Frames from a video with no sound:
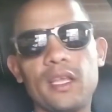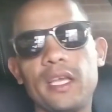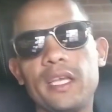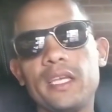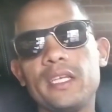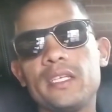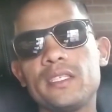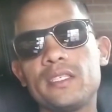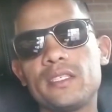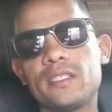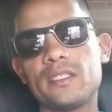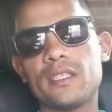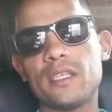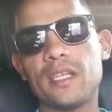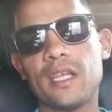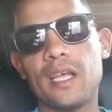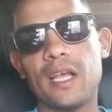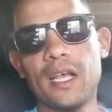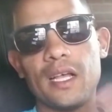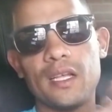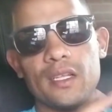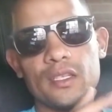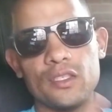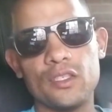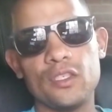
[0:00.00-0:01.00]
is,
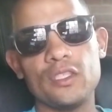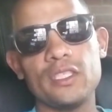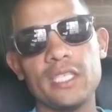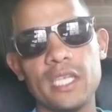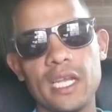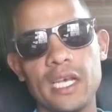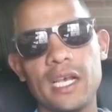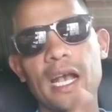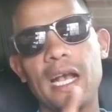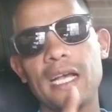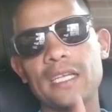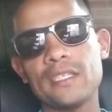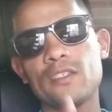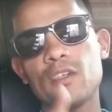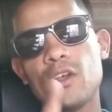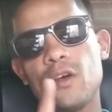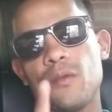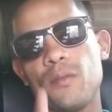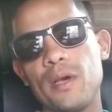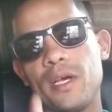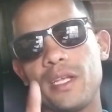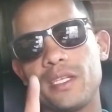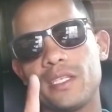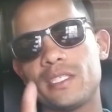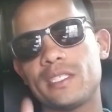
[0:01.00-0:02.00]
you guys saw
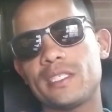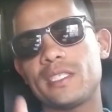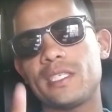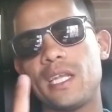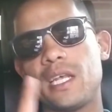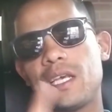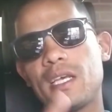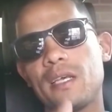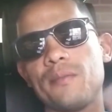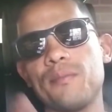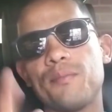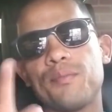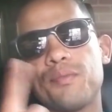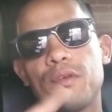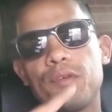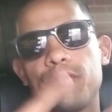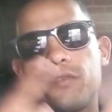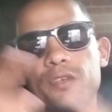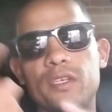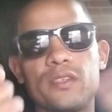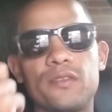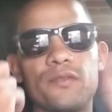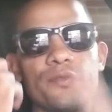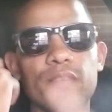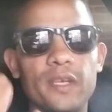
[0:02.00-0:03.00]
my second
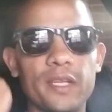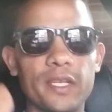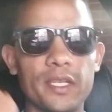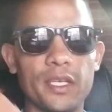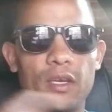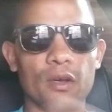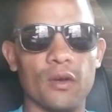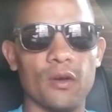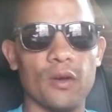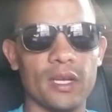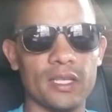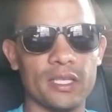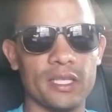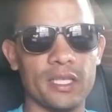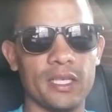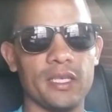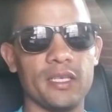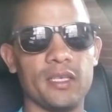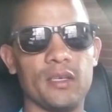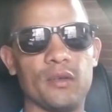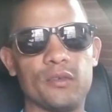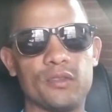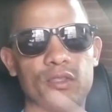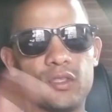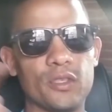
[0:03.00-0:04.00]
previous video, I
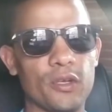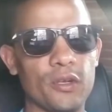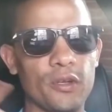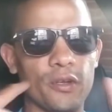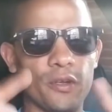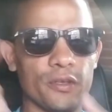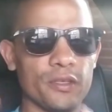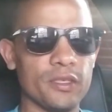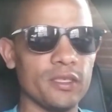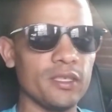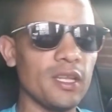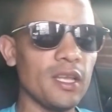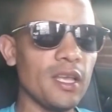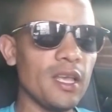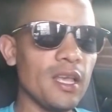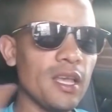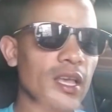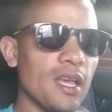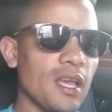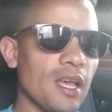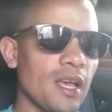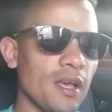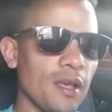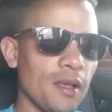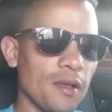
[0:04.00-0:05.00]
think, or third.
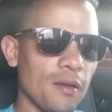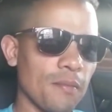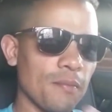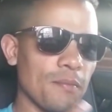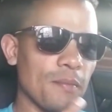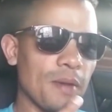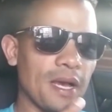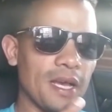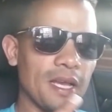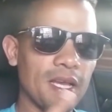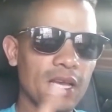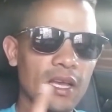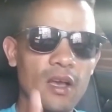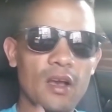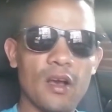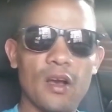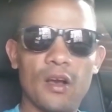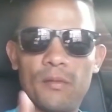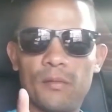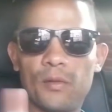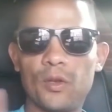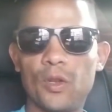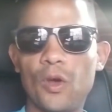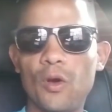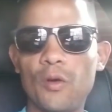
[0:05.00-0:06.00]

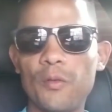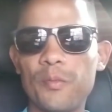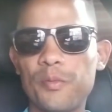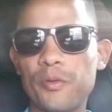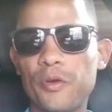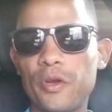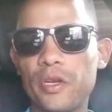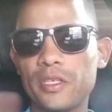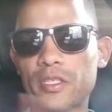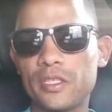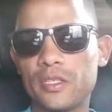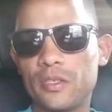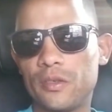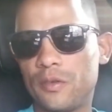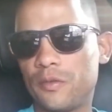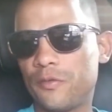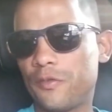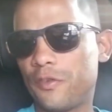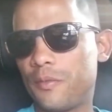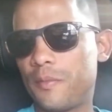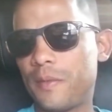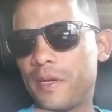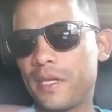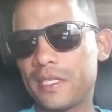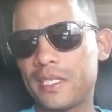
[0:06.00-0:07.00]
My low pressure
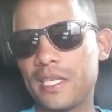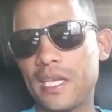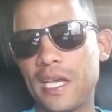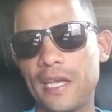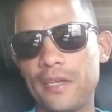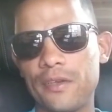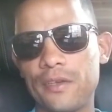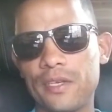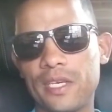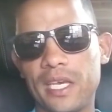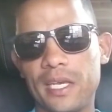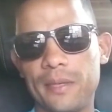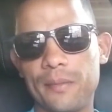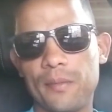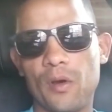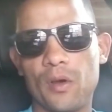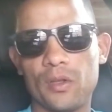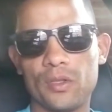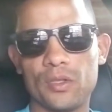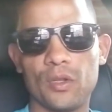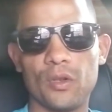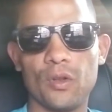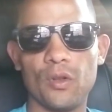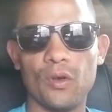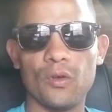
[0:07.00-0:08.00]
for my tire came
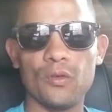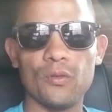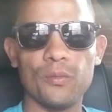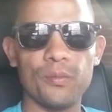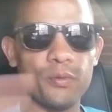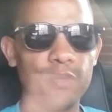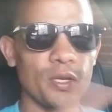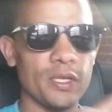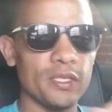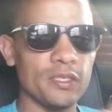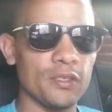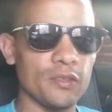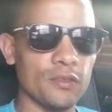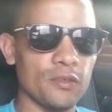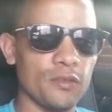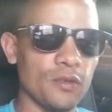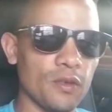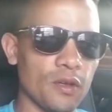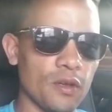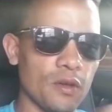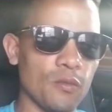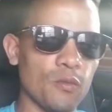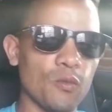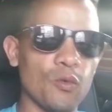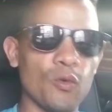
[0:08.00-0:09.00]
on. The low
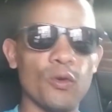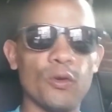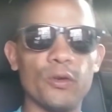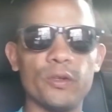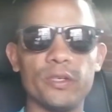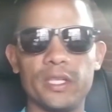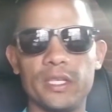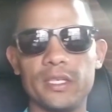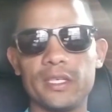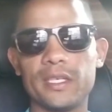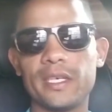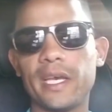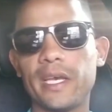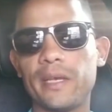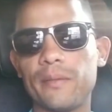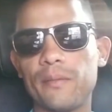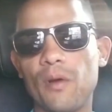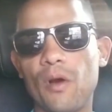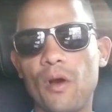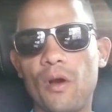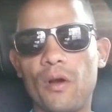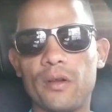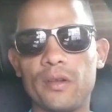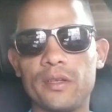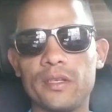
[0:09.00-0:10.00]
pressure warning came
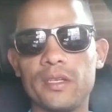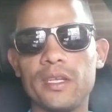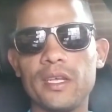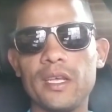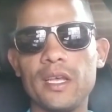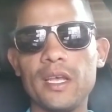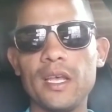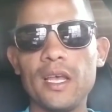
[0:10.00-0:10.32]
on.